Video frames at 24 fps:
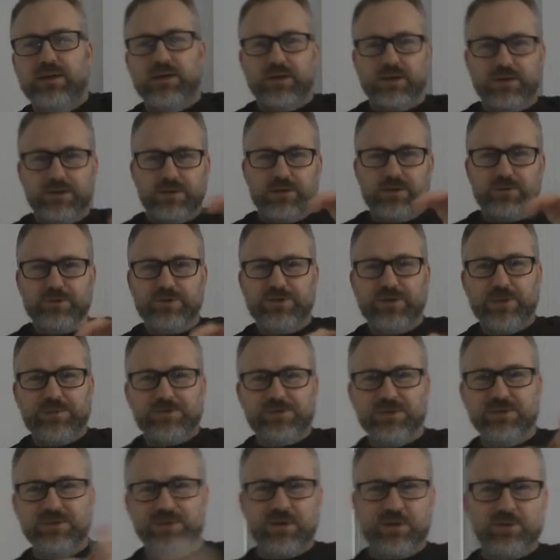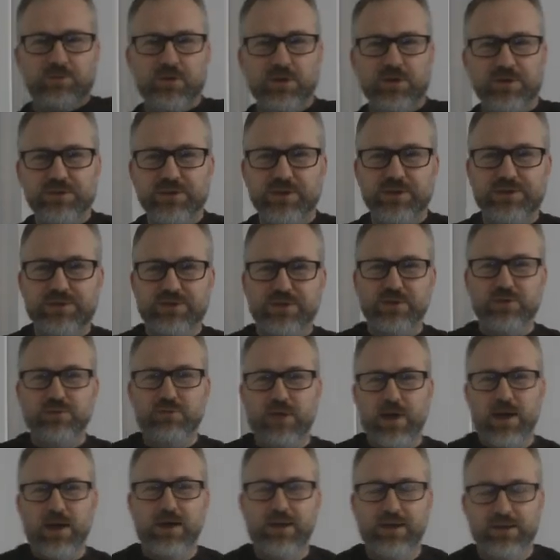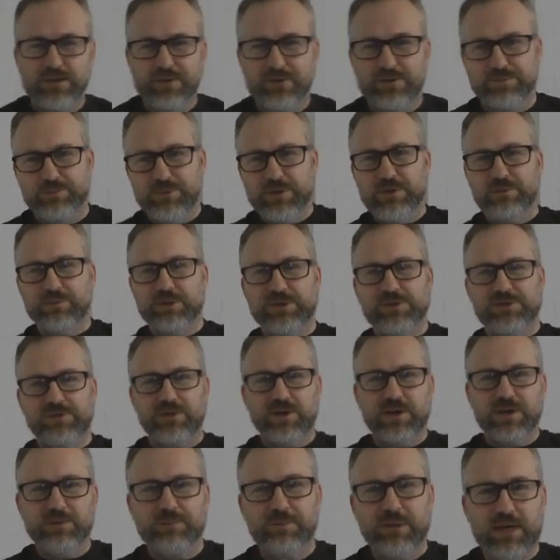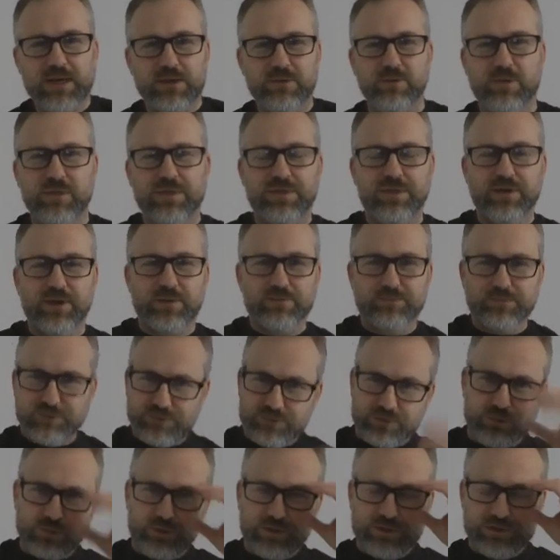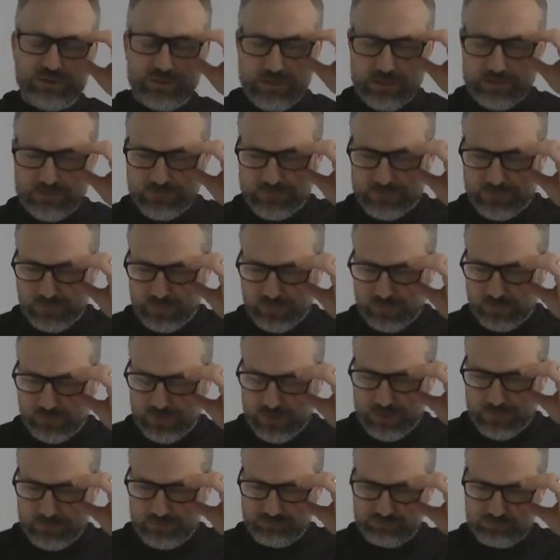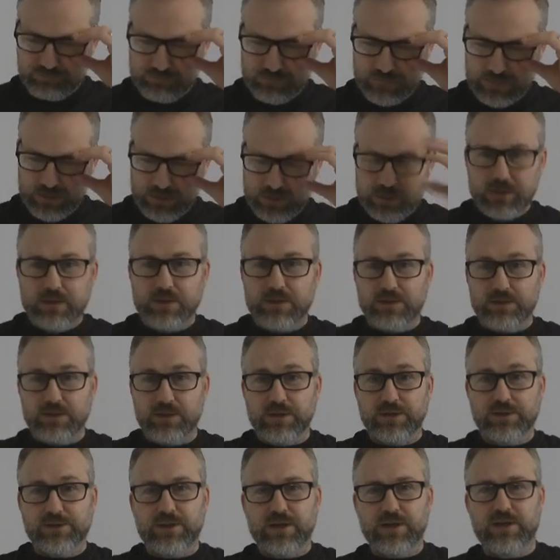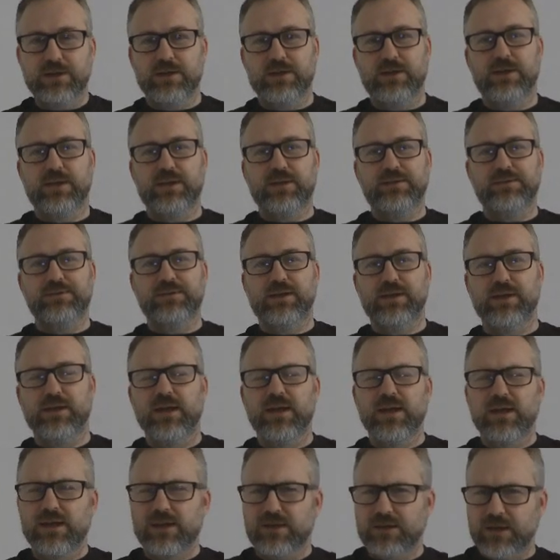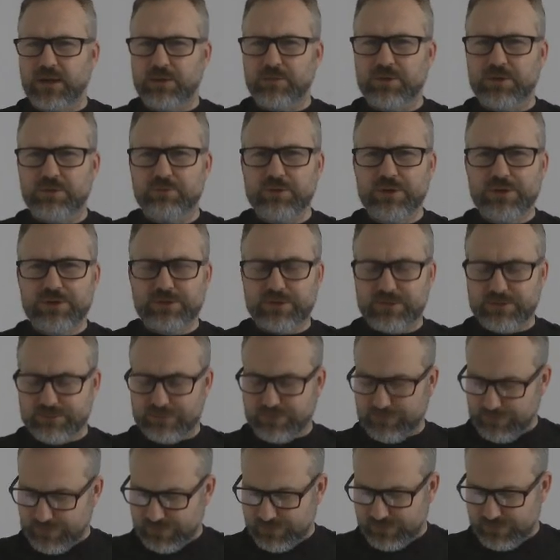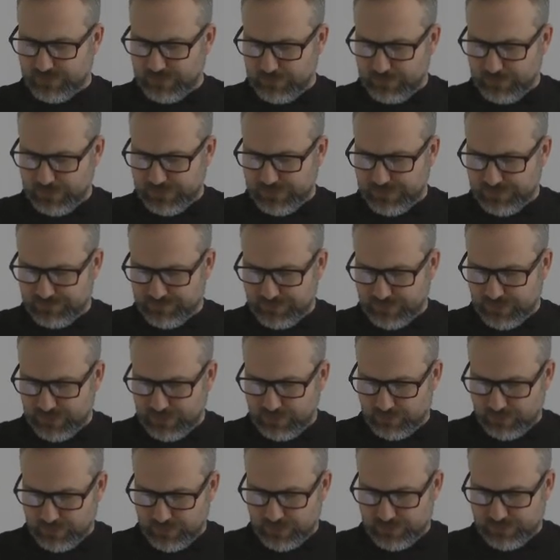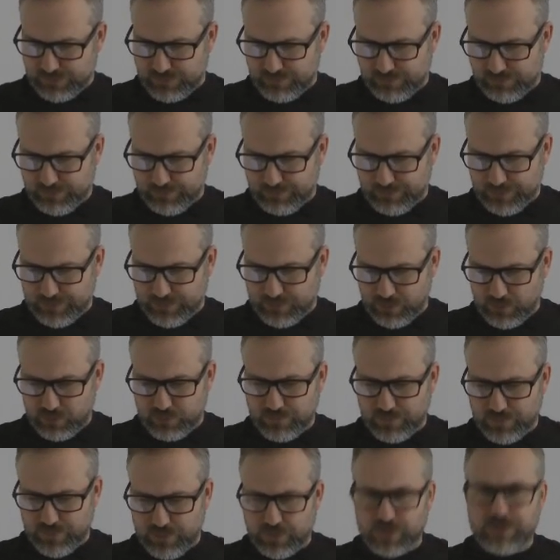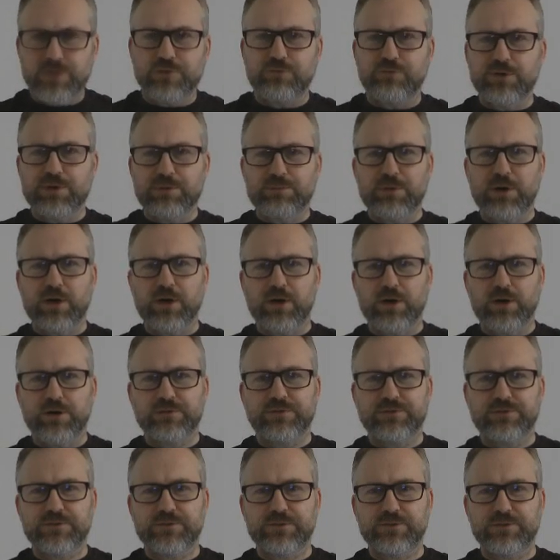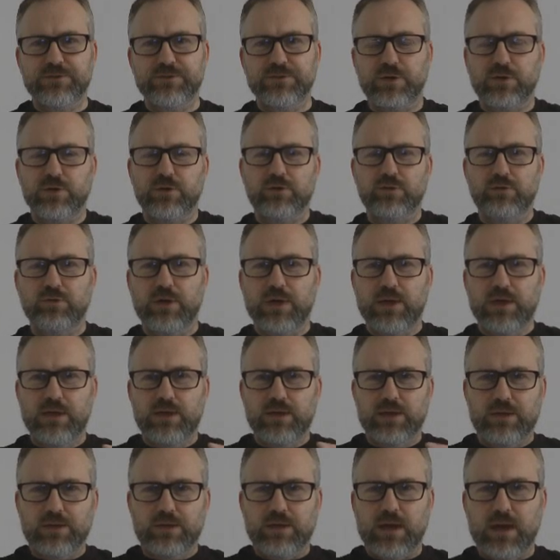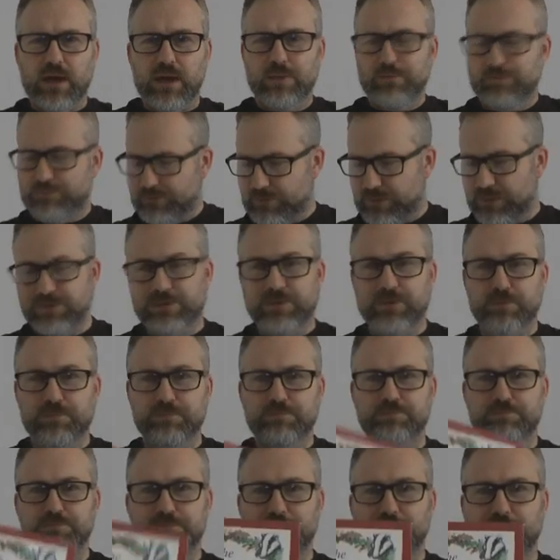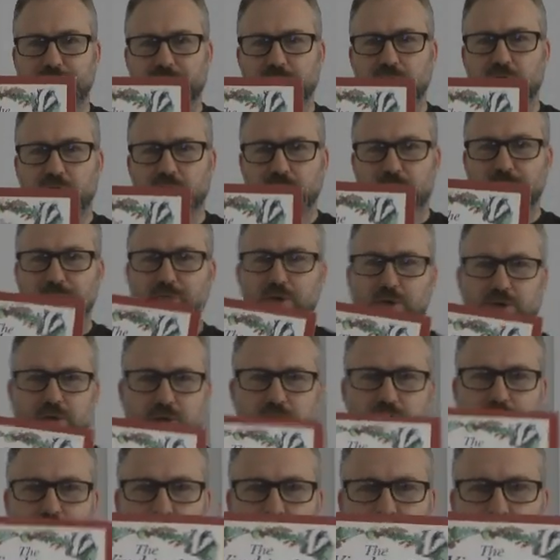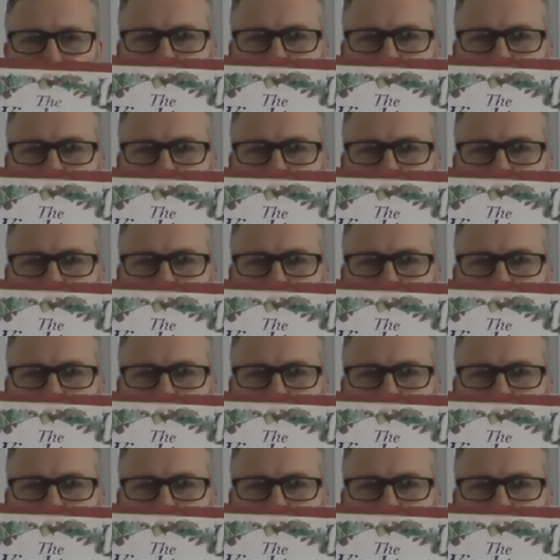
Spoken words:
Hi there reception, year 1, year 2, it's me, Mr. A, back with story time for another day, and I'm going to read you something a bit different now. I'm going to do something over 3 parts, so it's a bit of a longer book called